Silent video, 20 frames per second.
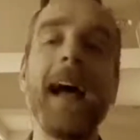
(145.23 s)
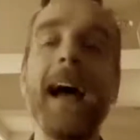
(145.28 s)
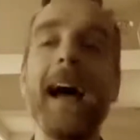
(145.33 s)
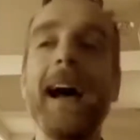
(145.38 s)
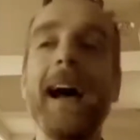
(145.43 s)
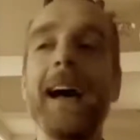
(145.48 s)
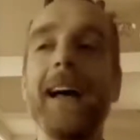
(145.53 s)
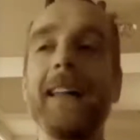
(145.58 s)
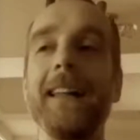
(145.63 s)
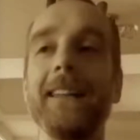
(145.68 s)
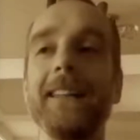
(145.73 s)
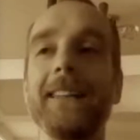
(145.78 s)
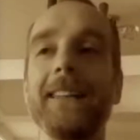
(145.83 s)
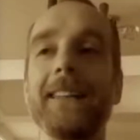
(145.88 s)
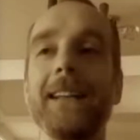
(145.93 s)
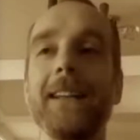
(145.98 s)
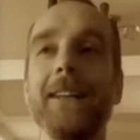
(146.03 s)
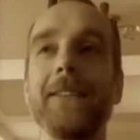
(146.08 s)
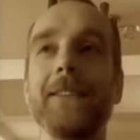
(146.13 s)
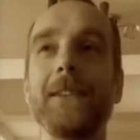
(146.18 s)
And
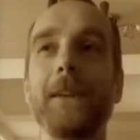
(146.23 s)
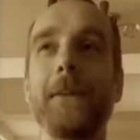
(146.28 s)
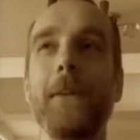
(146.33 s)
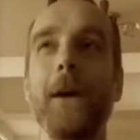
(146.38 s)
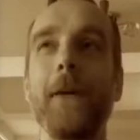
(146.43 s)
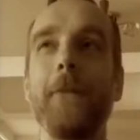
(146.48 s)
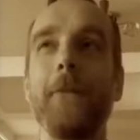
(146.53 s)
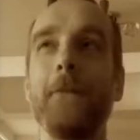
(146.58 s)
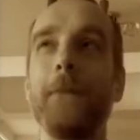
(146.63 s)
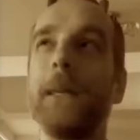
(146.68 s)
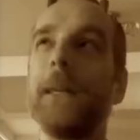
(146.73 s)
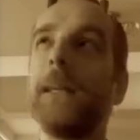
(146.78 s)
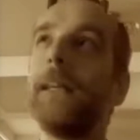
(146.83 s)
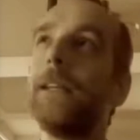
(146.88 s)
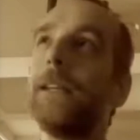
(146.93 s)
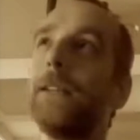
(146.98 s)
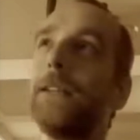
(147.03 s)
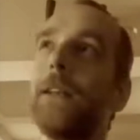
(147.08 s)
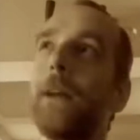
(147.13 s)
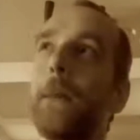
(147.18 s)
so I've
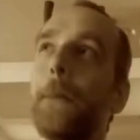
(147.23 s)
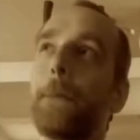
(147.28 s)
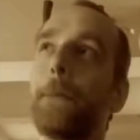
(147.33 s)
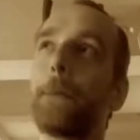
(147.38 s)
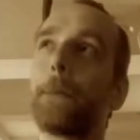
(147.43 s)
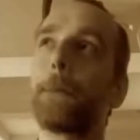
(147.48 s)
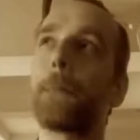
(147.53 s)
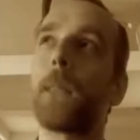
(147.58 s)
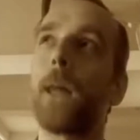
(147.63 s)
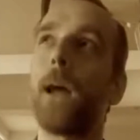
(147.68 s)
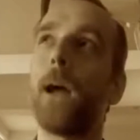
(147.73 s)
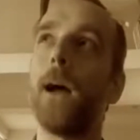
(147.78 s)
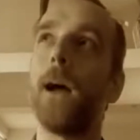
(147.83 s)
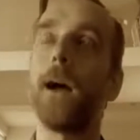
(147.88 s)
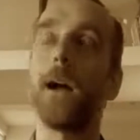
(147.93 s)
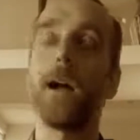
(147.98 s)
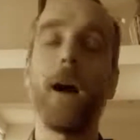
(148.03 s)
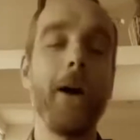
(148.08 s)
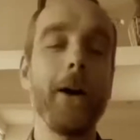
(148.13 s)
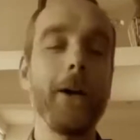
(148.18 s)
been
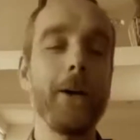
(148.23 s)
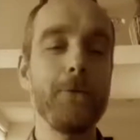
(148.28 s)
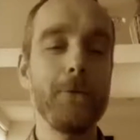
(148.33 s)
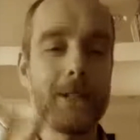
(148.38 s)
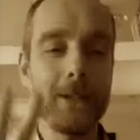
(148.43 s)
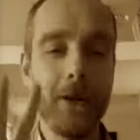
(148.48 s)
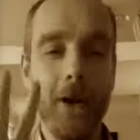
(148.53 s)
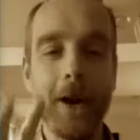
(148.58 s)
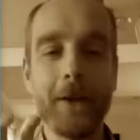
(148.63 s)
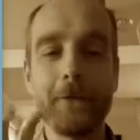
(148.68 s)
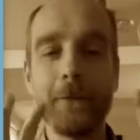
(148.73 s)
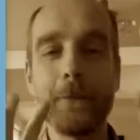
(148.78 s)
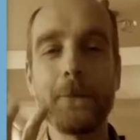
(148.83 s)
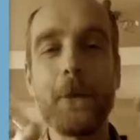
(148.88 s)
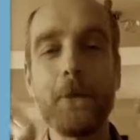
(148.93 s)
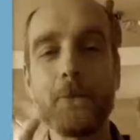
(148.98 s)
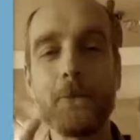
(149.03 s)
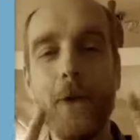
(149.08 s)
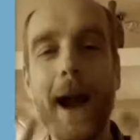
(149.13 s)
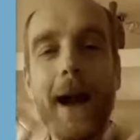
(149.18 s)
kind of retired from
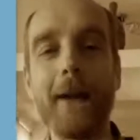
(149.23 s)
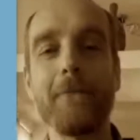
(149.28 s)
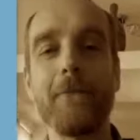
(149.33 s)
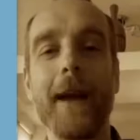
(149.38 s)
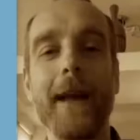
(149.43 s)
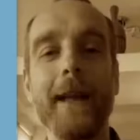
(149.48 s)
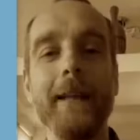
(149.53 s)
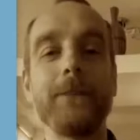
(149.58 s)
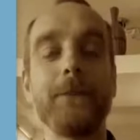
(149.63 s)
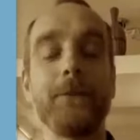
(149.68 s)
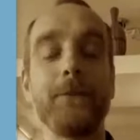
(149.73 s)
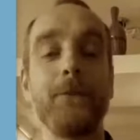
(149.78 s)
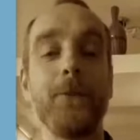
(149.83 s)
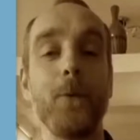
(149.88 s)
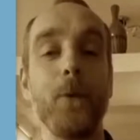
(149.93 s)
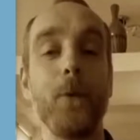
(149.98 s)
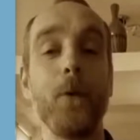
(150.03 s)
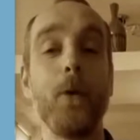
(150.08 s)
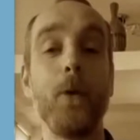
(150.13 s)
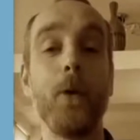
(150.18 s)
the rat race
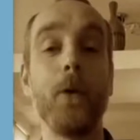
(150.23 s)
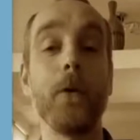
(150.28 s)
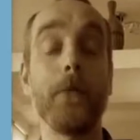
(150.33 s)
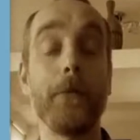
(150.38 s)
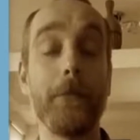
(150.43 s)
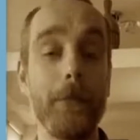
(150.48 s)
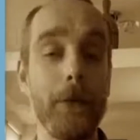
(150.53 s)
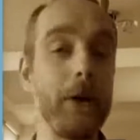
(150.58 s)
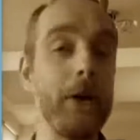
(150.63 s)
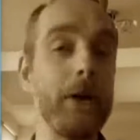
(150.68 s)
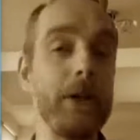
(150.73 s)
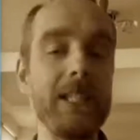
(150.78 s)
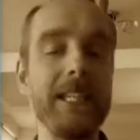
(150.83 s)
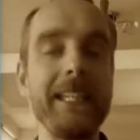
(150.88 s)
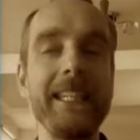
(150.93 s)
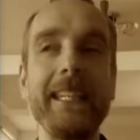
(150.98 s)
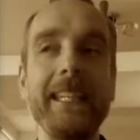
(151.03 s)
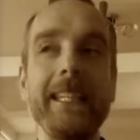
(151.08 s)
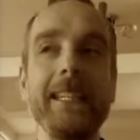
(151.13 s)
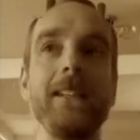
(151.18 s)
for
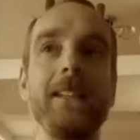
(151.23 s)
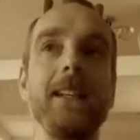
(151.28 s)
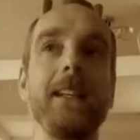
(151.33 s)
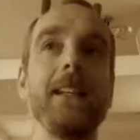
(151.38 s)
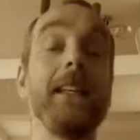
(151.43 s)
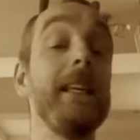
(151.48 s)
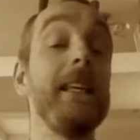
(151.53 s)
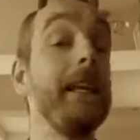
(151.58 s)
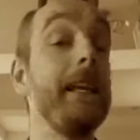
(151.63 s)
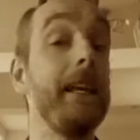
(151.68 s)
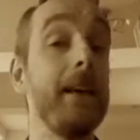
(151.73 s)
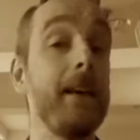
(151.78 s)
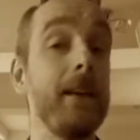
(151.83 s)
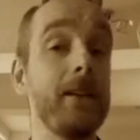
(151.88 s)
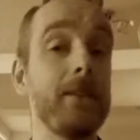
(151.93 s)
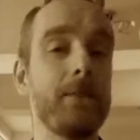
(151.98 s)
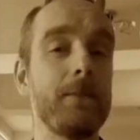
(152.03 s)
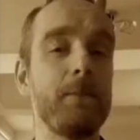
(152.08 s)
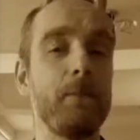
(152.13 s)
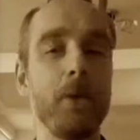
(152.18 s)
13
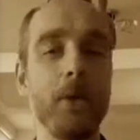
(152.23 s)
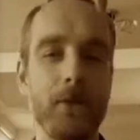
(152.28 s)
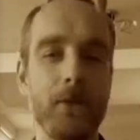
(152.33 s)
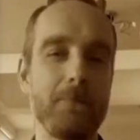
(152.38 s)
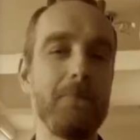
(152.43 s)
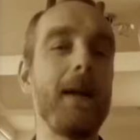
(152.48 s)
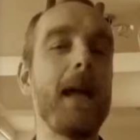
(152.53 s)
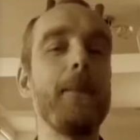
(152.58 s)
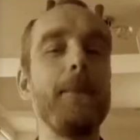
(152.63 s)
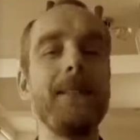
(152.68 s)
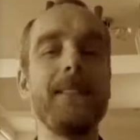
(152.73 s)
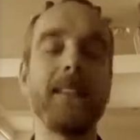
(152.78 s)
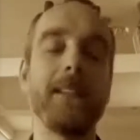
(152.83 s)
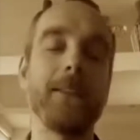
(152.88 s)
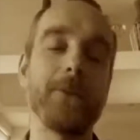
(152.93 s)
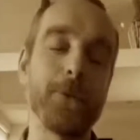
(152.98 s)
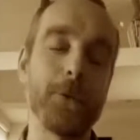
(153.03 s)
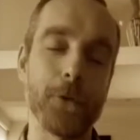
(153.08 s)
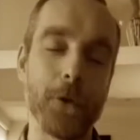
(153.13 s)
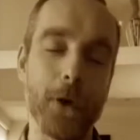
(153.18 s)
years, plus maybe
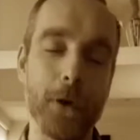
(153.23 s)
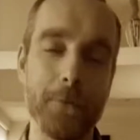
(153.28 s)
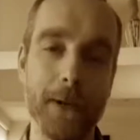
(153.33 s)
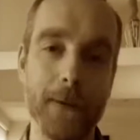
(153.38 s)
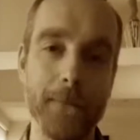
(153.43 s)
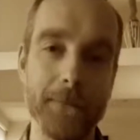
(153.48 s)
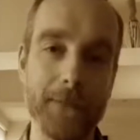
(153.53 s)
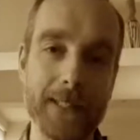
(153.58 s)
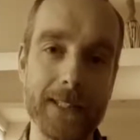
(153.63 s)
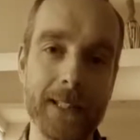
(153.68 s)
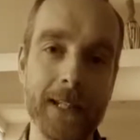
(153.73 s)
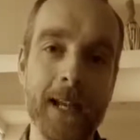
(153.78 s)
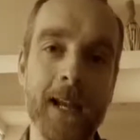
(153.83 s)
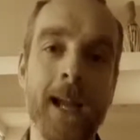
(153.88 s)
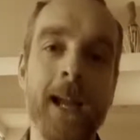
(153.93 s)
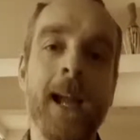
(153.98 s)
6 or so months.